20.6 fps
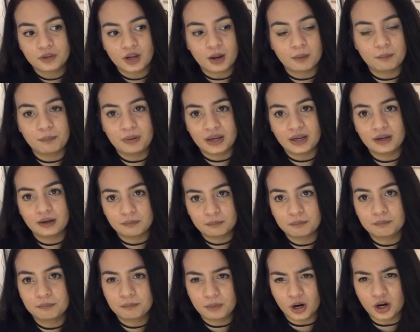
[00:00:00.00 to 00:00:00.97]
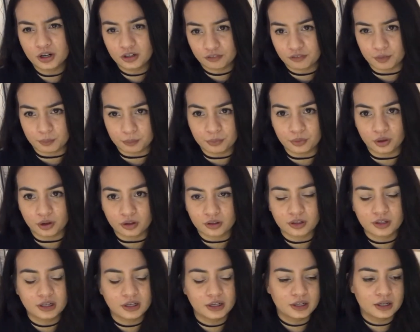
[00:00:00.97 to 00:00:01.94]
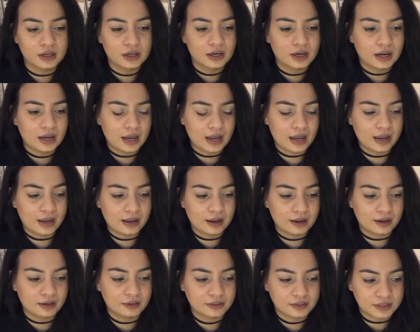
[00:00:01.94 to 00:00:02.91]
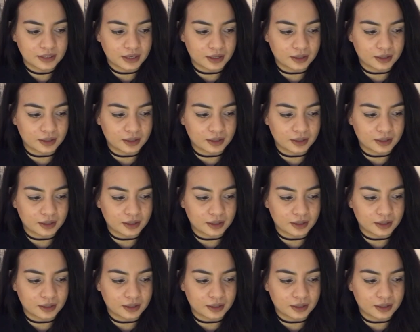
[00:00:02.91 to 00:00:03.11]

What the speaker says: a big part of the book. And